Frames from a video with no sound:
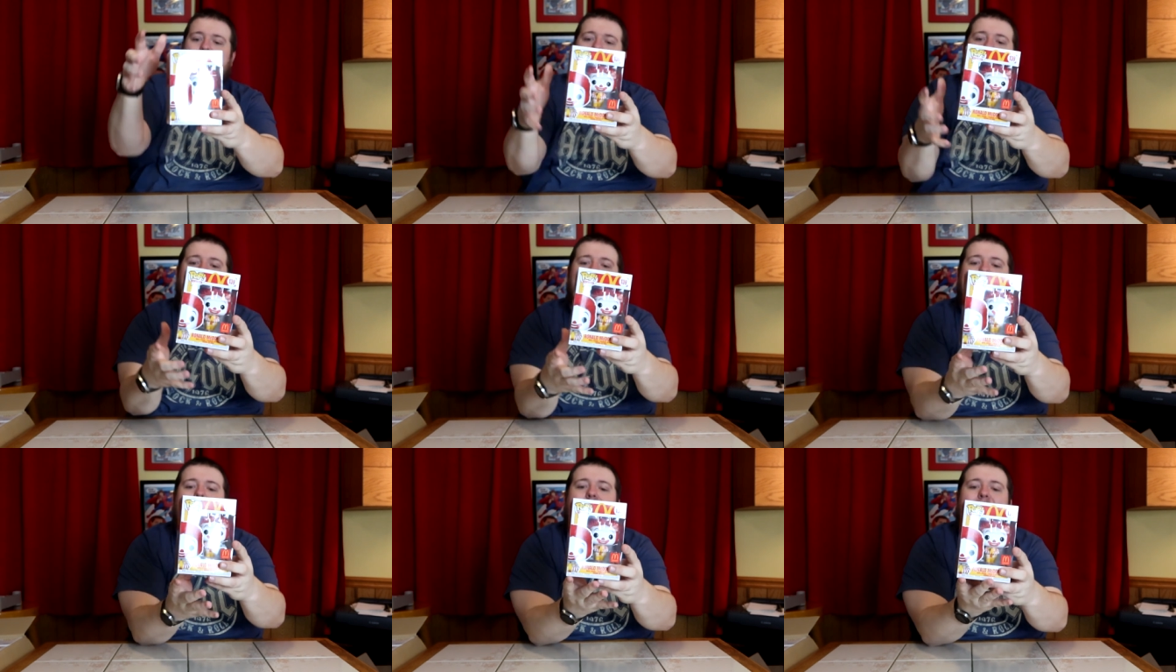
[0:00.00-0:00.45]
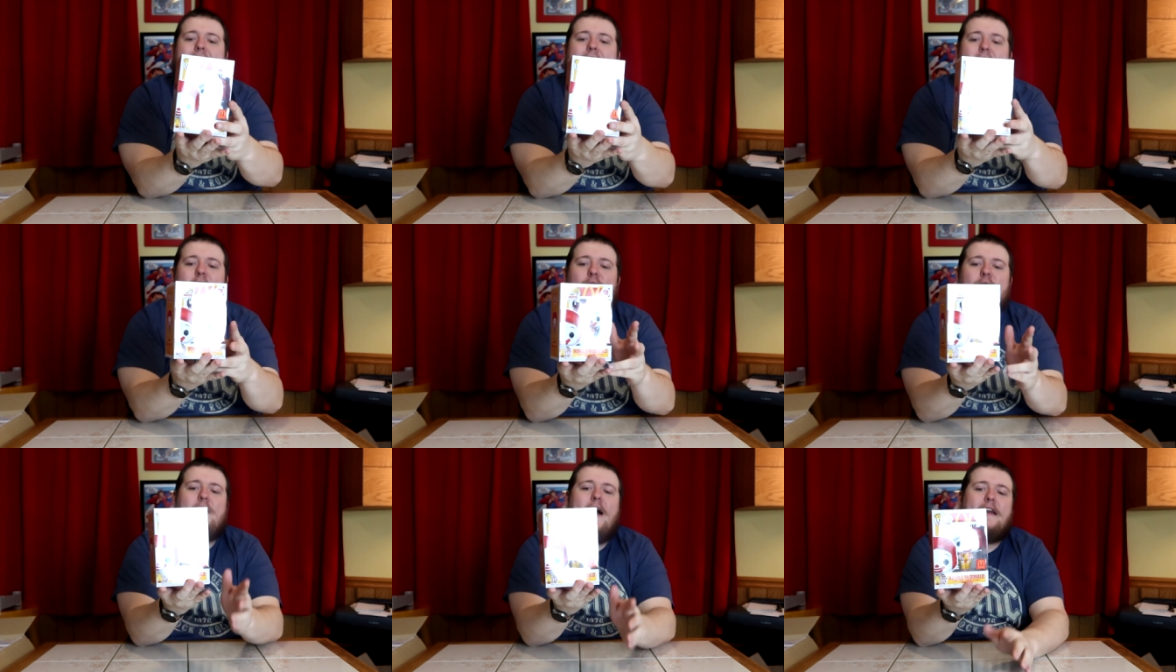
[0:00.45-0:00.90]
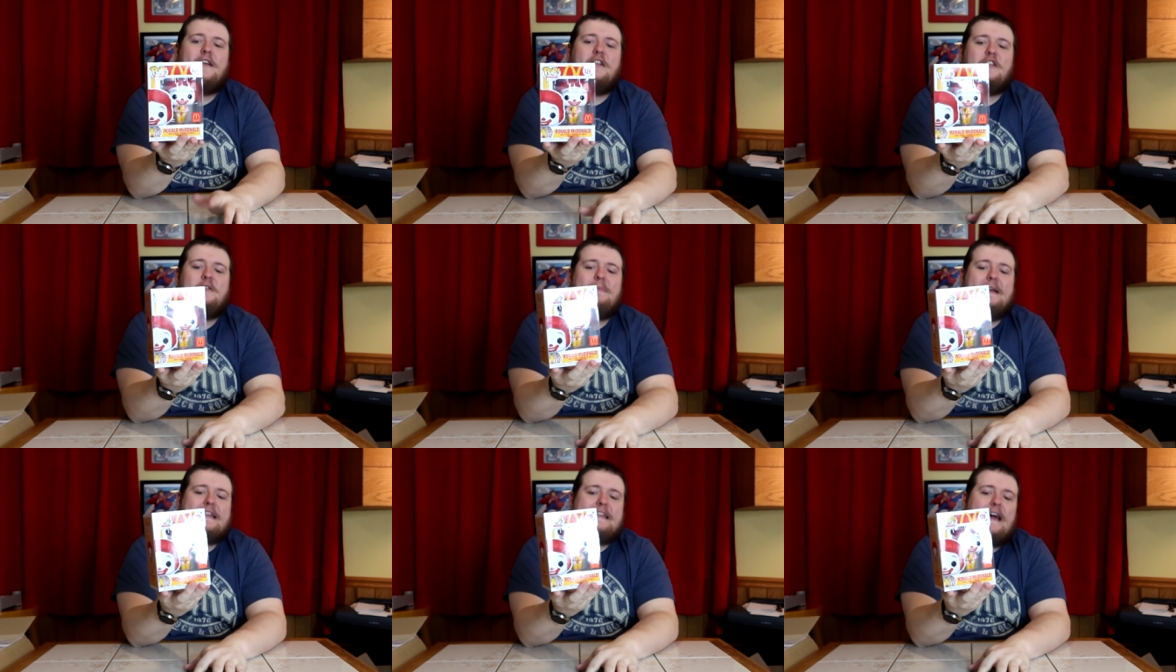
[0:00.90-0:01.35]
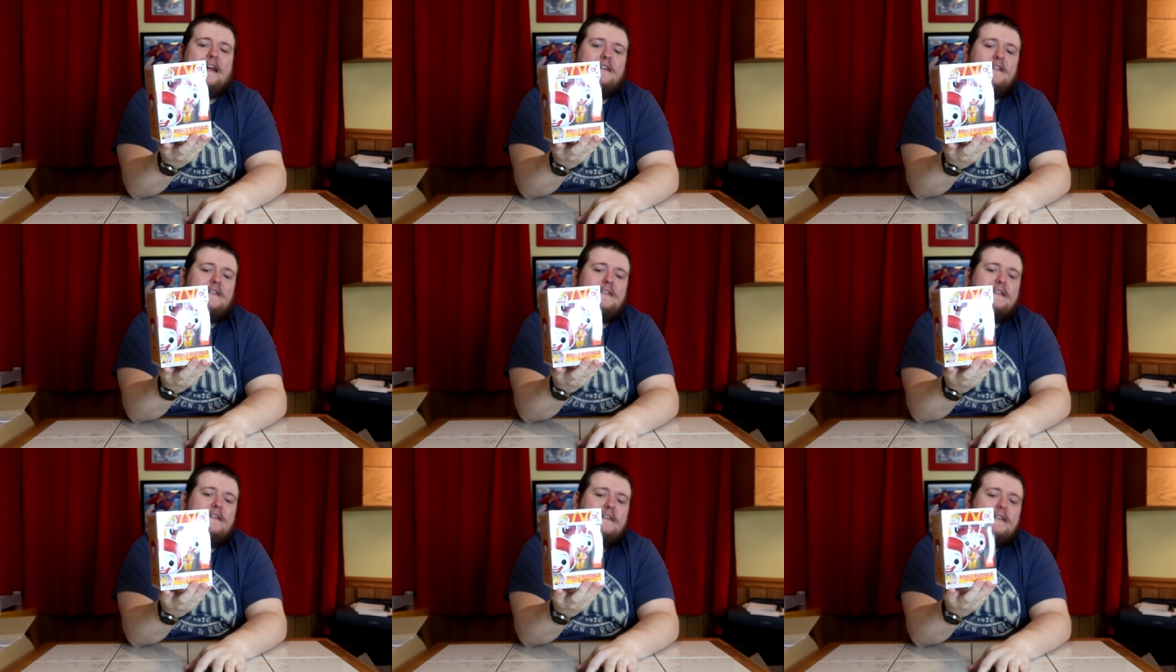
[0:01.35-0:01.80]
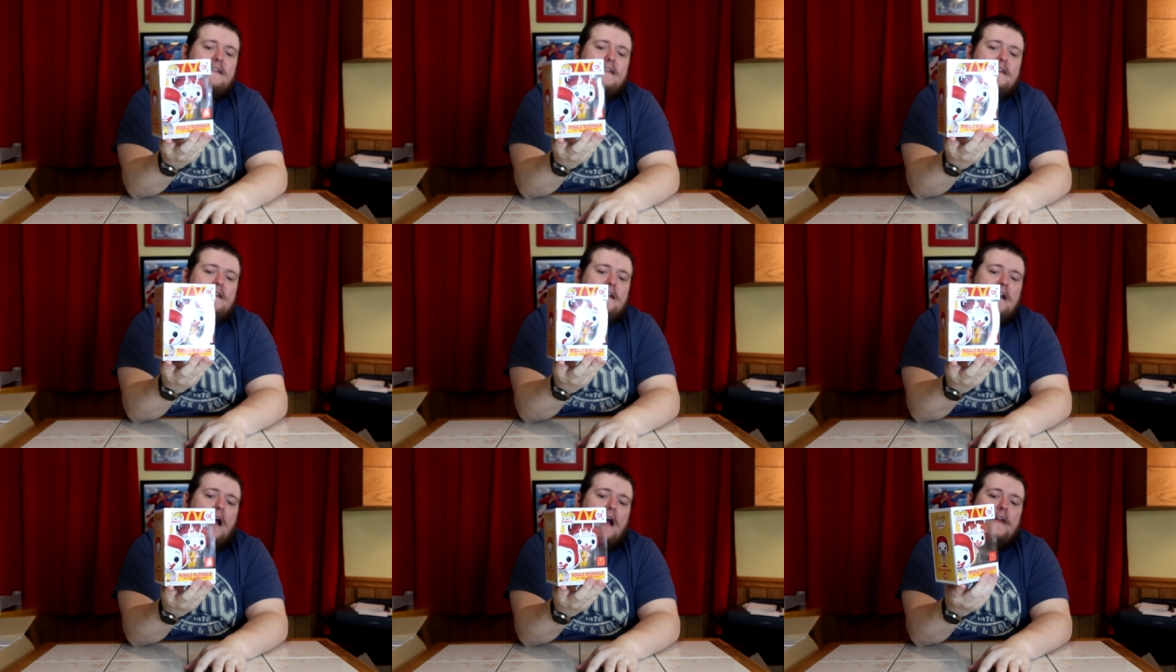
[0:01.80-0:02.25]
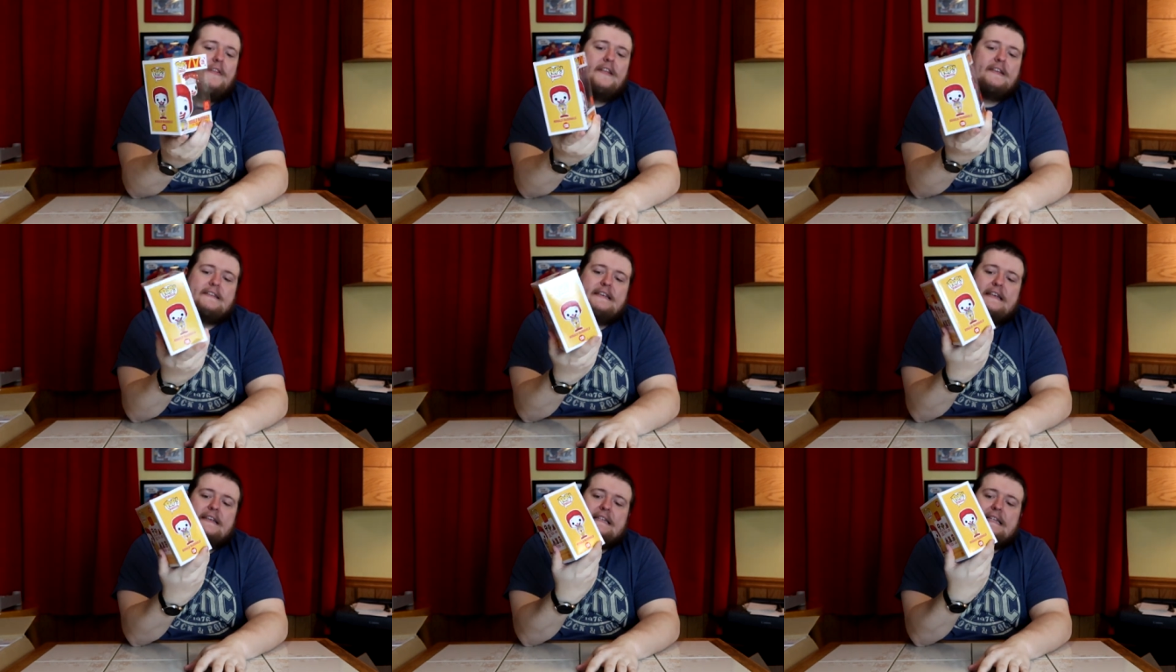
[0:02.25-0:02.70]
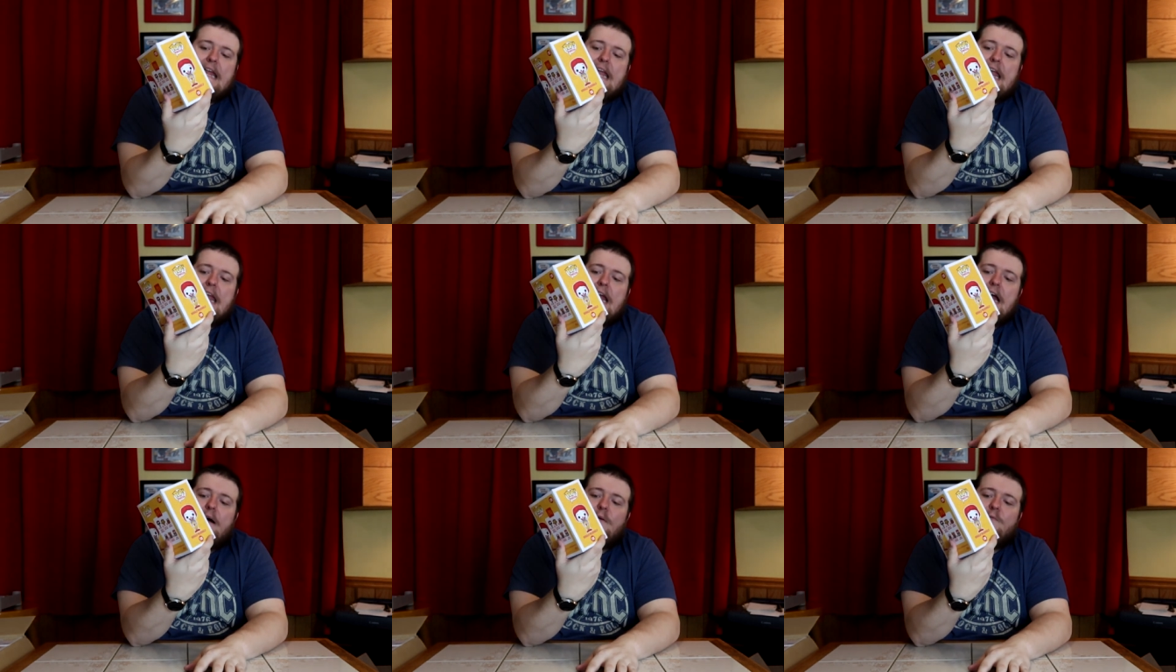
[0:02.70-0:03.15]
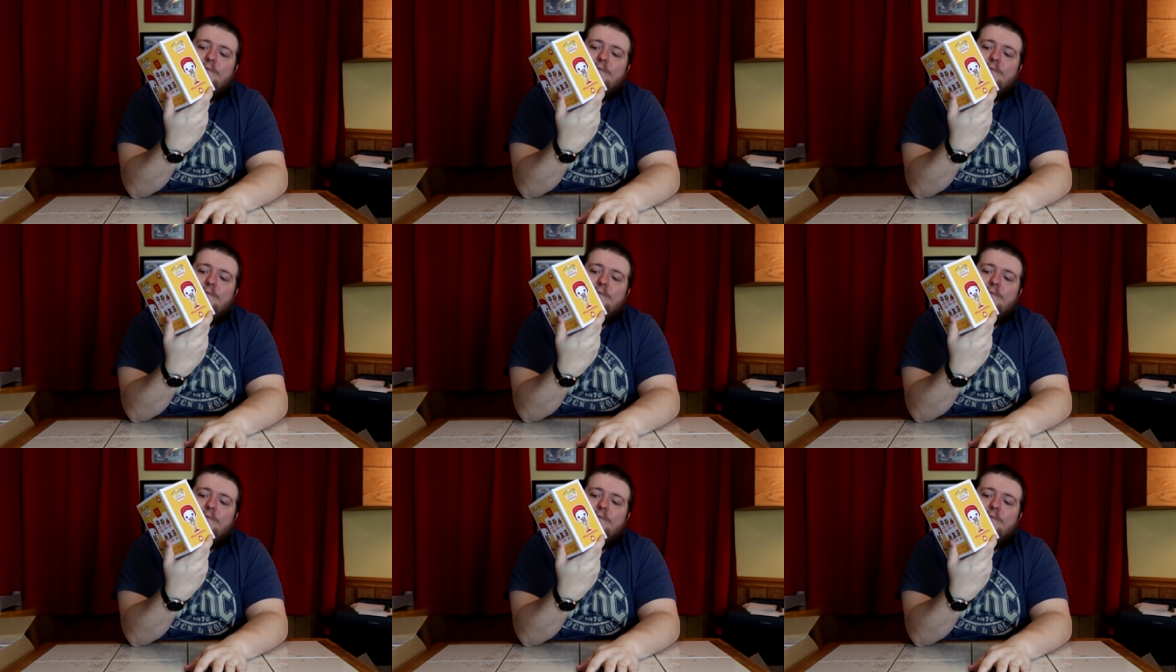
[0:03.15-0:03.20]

We've got a Ronald McDonald. This is the uh,